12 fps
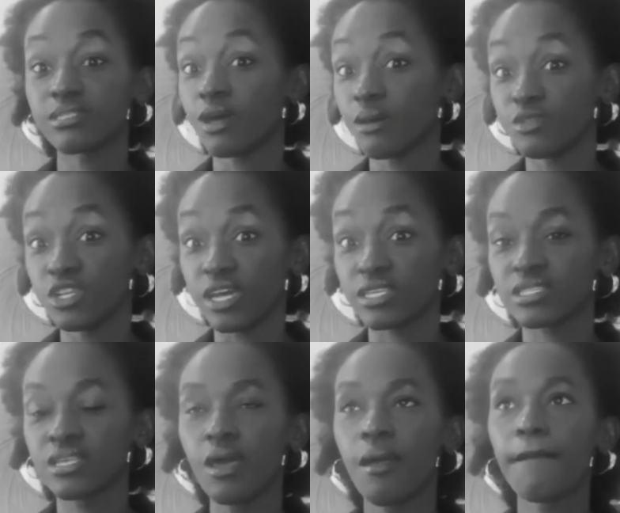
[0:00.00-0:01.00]
objects,
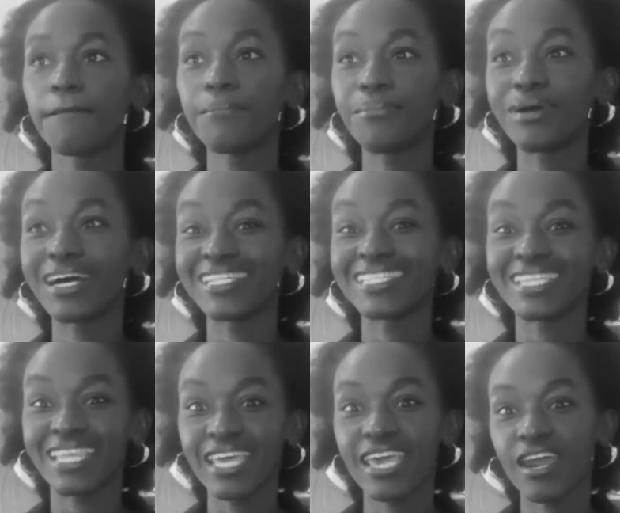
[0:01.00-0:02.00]
but
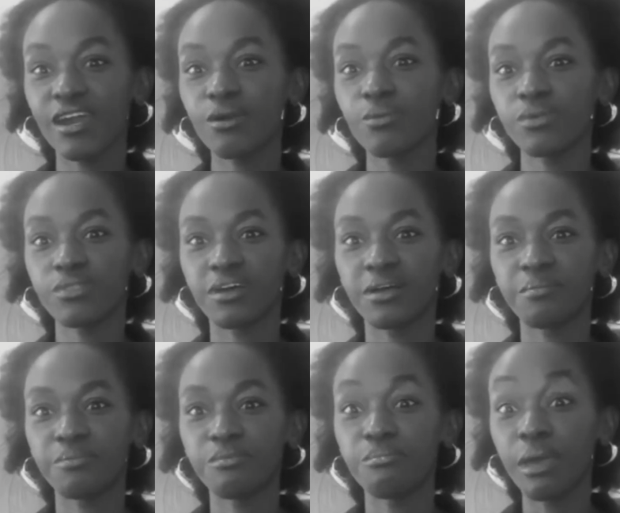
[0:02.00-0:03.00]
they carry with
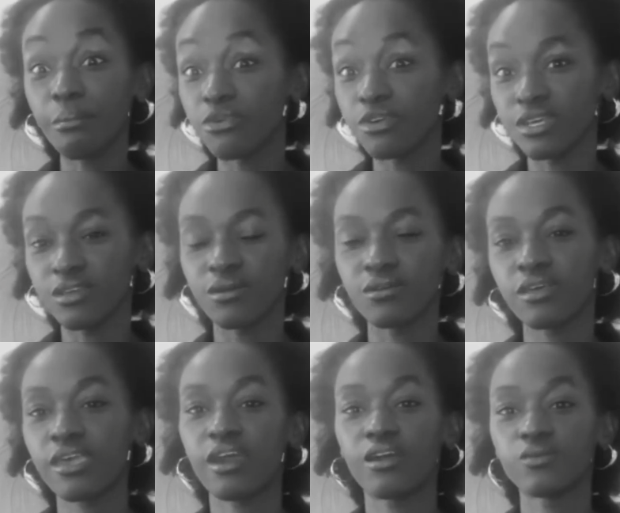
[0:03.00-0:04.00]
them memory, or they
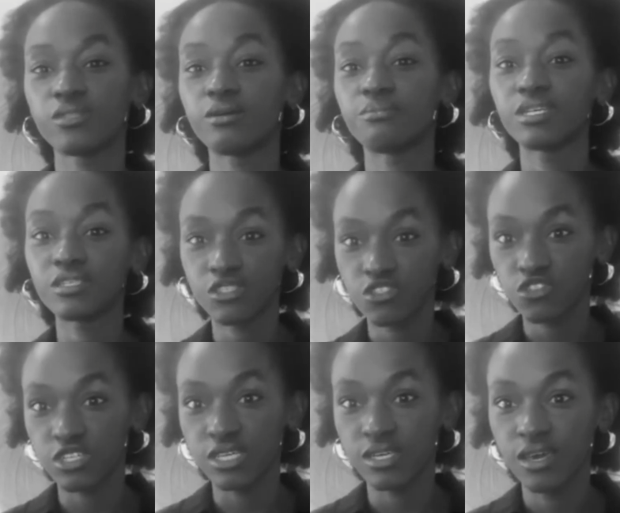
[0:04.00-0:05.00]
carry with them
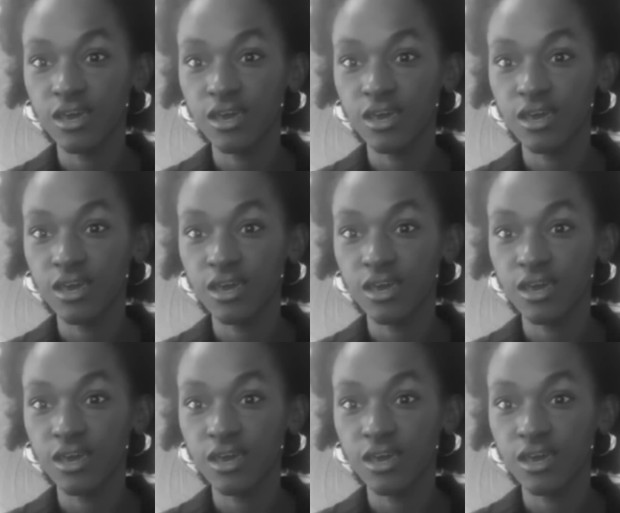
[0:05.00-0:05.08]
history.